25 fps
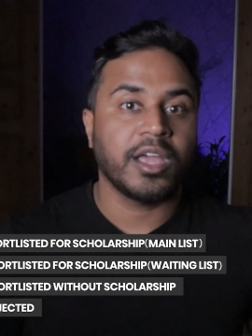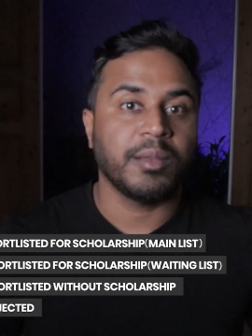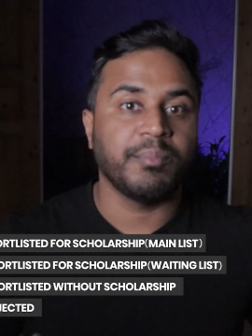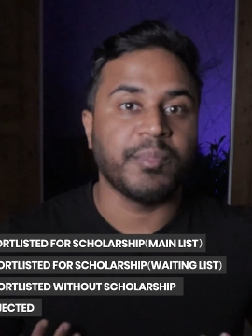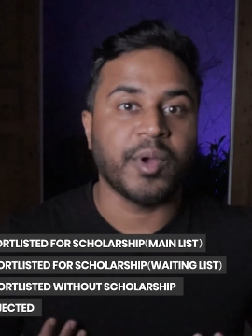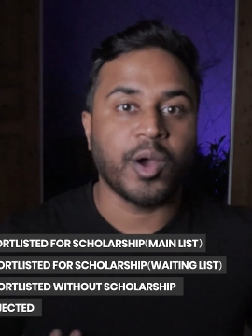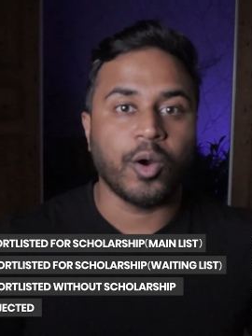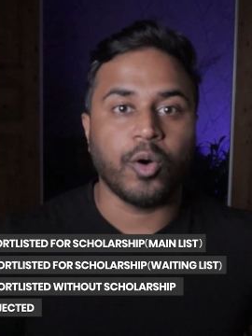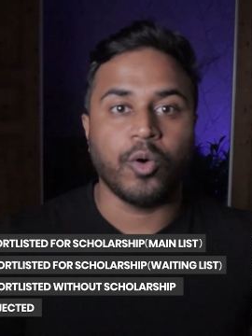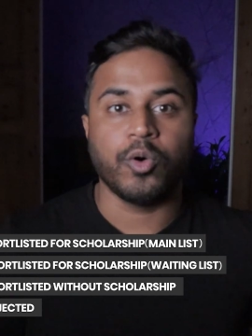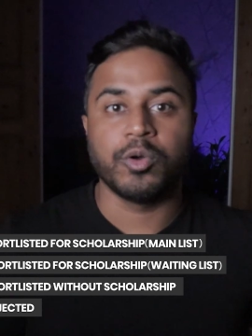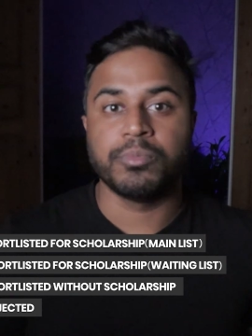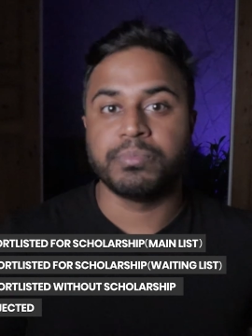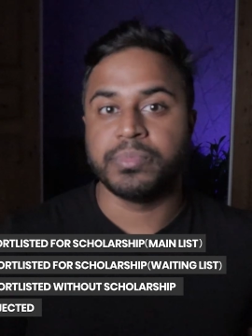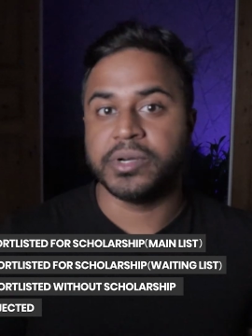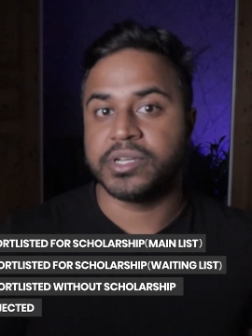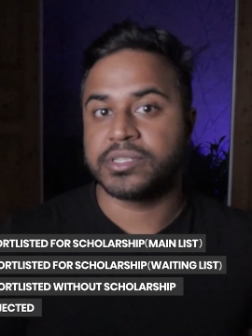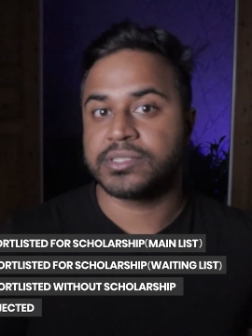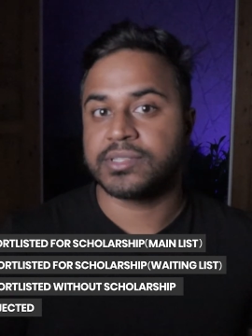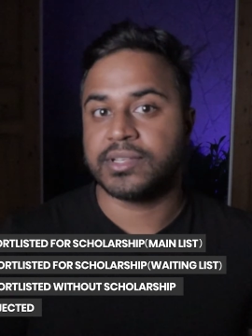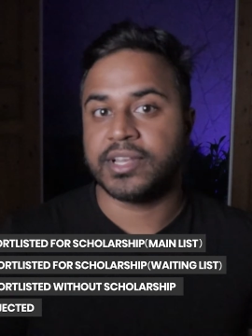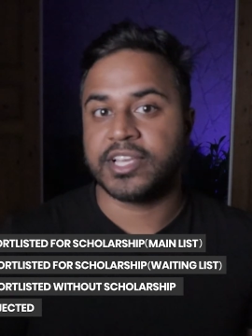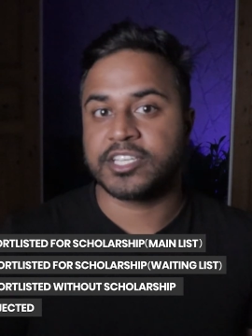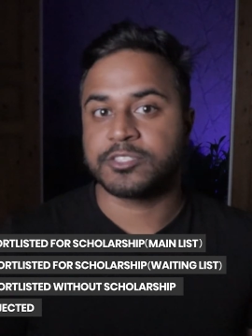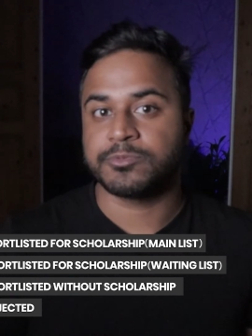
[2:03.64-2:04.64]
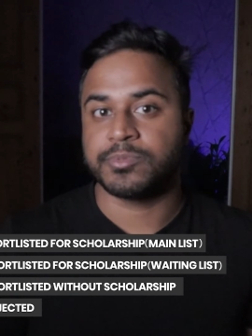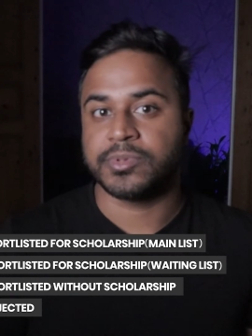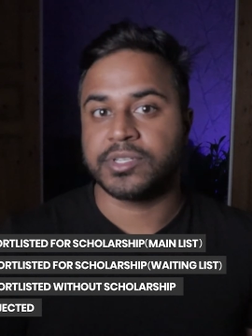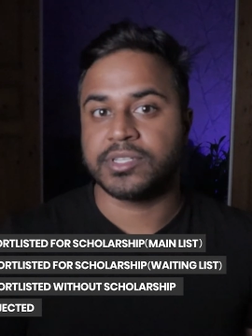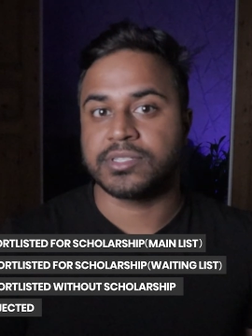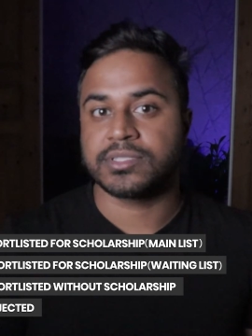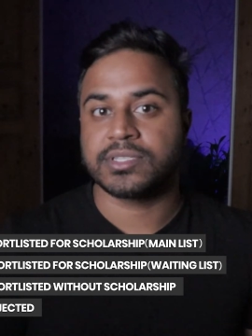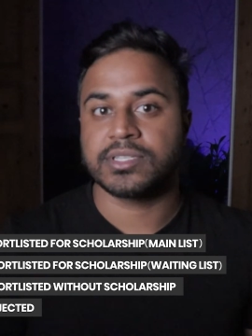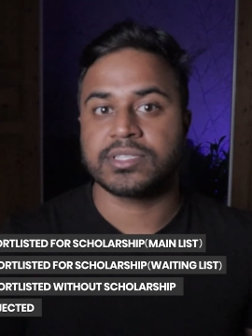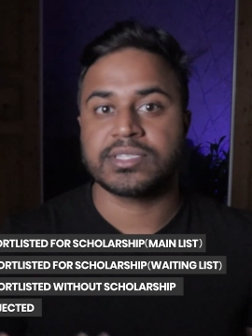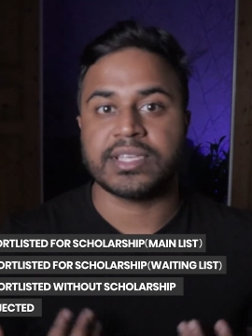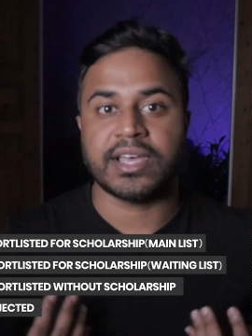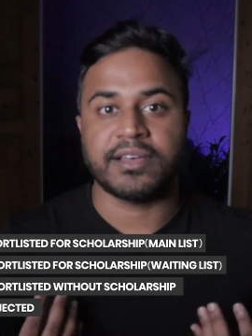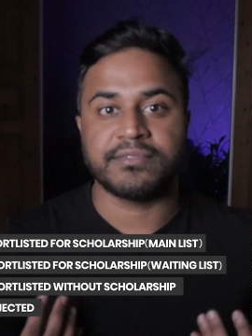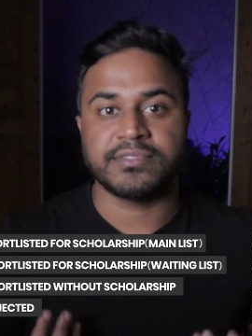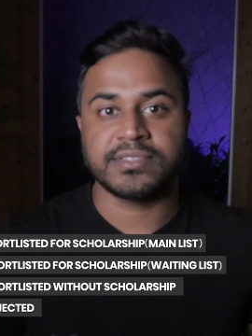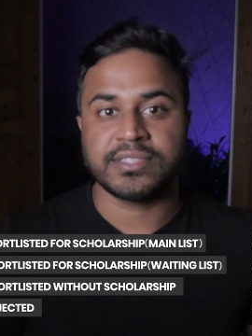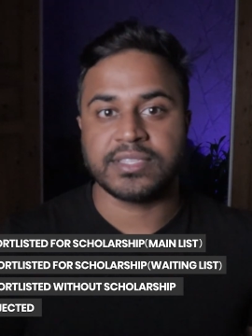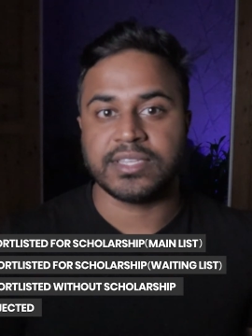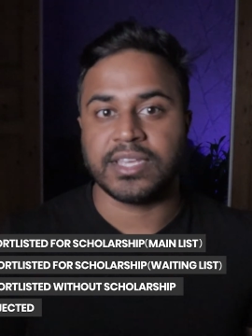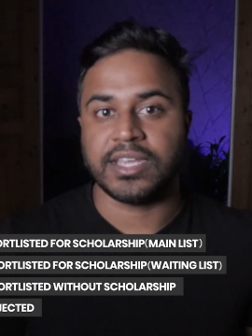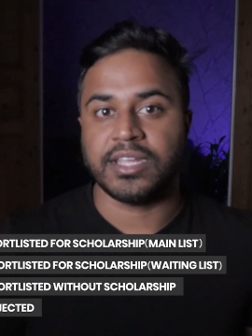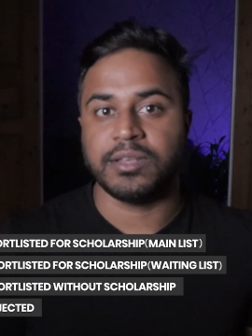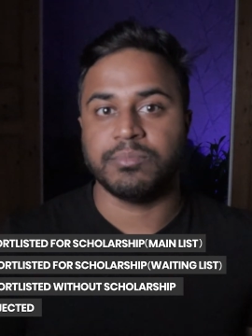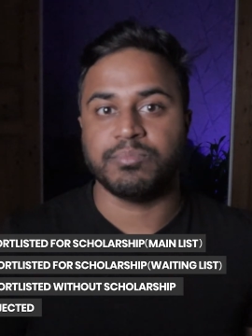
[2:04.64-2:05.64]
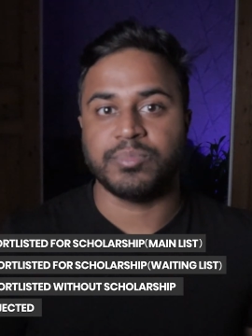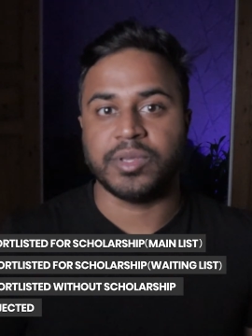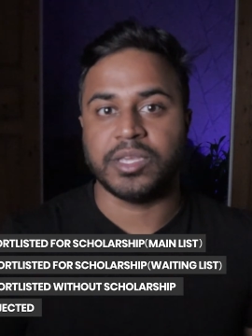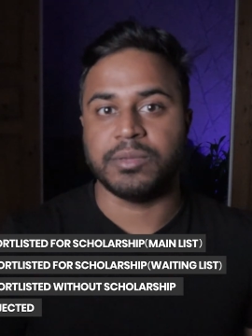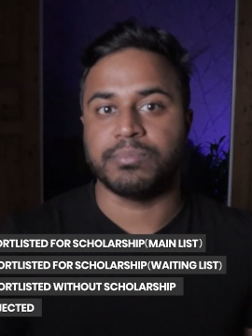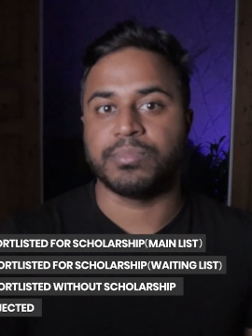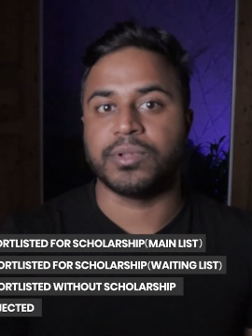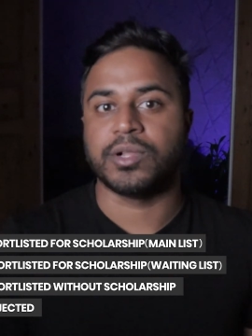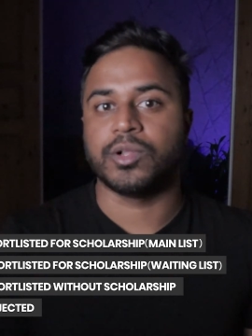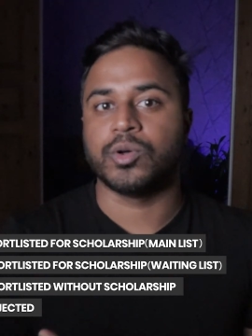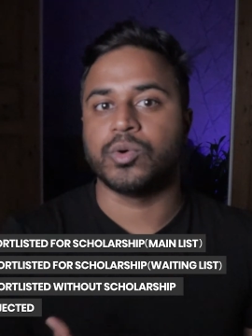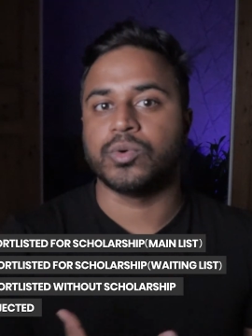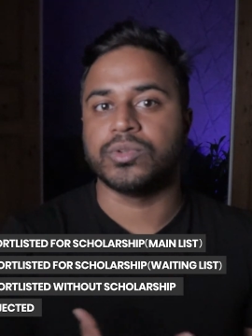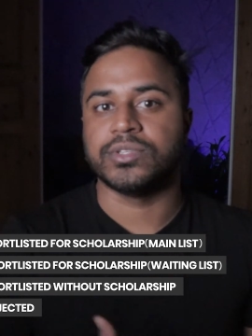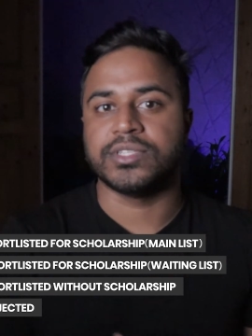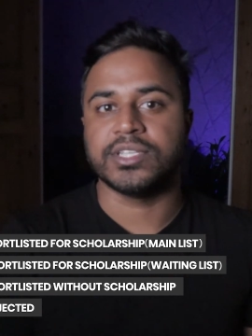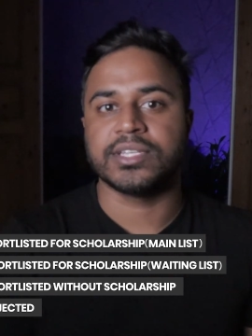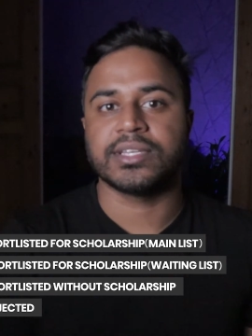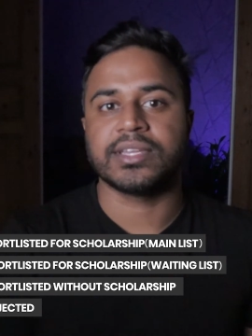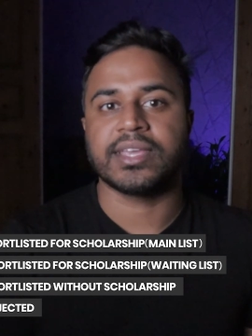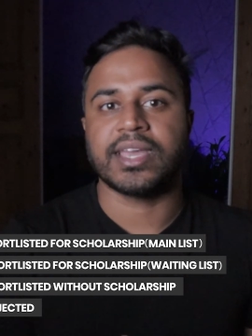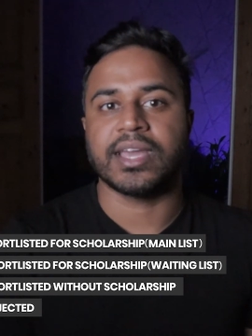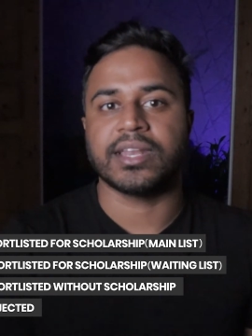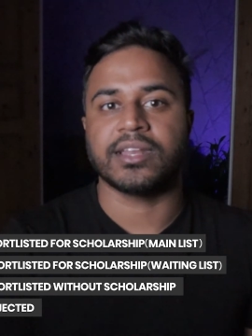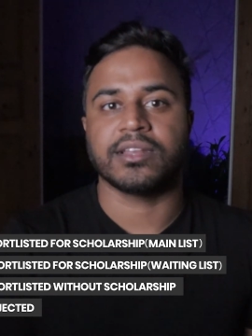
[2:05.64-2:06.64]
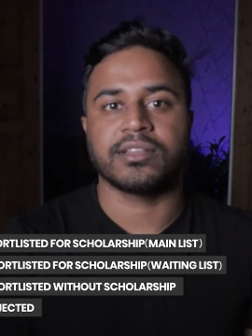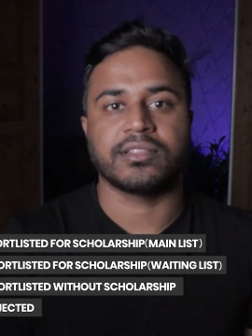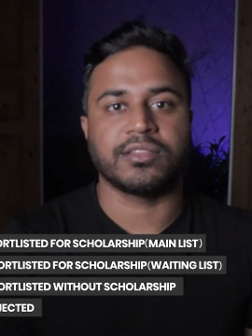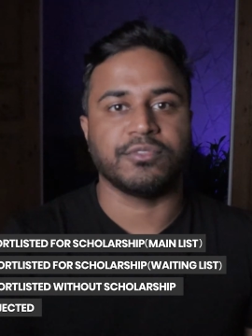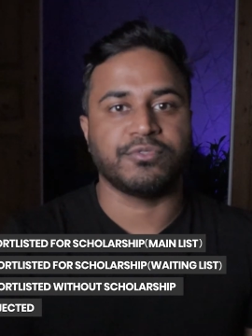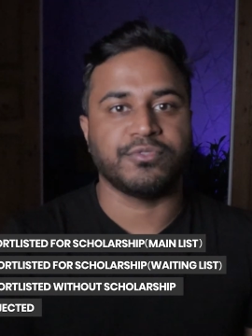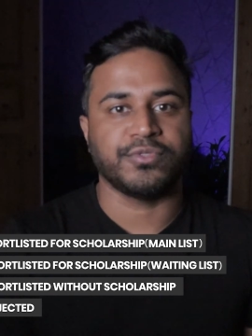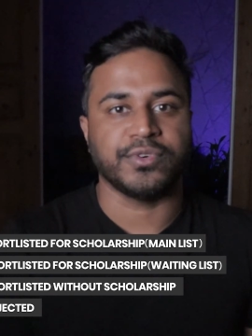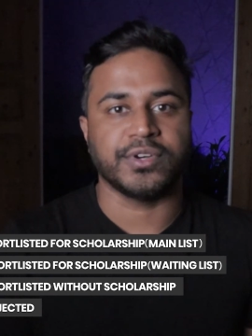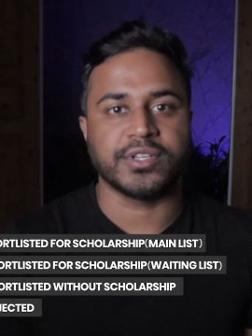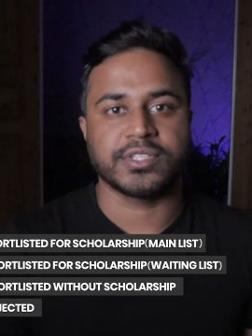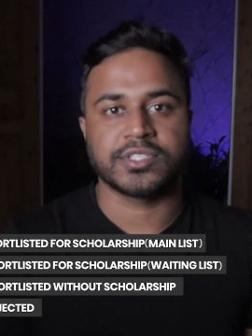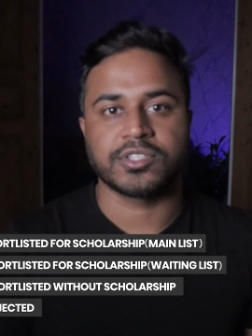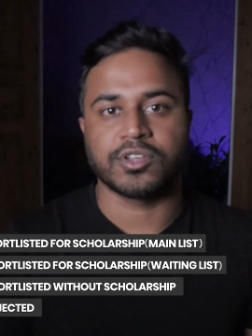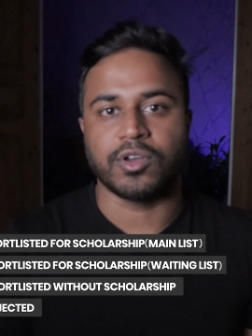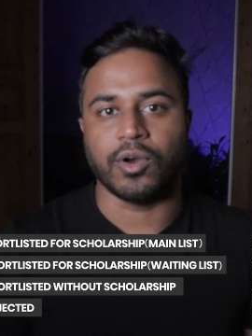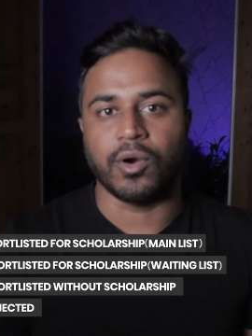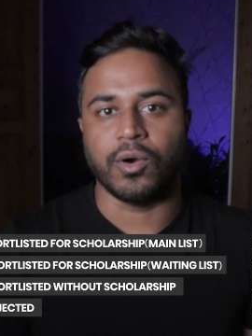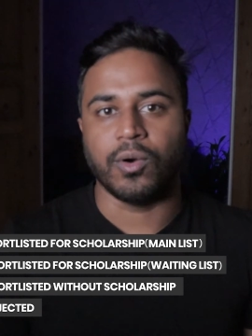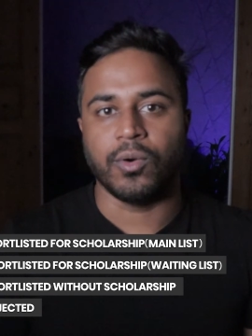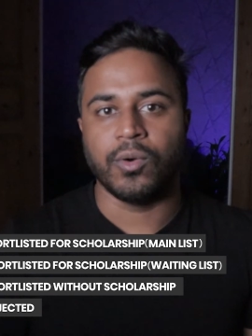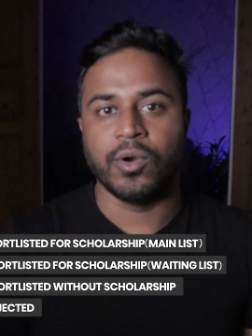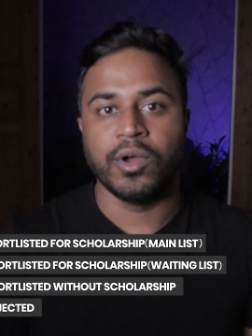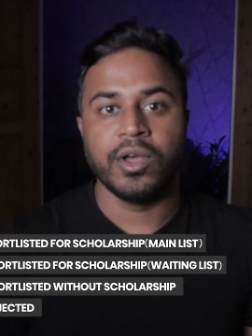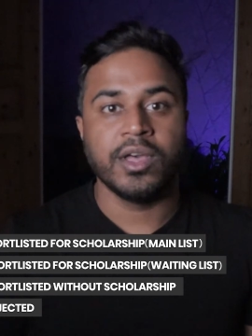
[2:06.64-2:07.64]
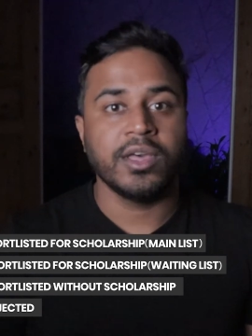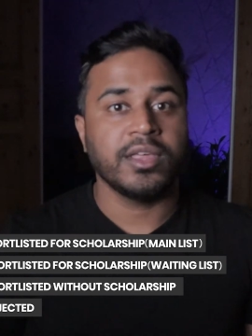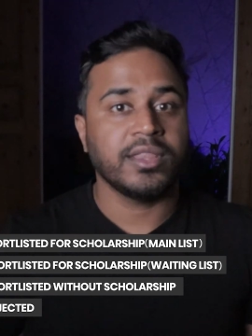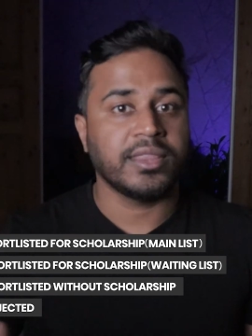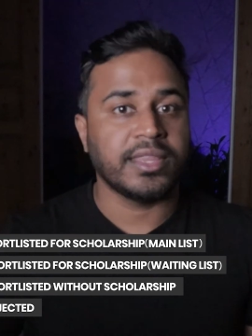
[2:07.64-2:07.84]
In my own personal experiences, I've seen people who didn't get it the first go,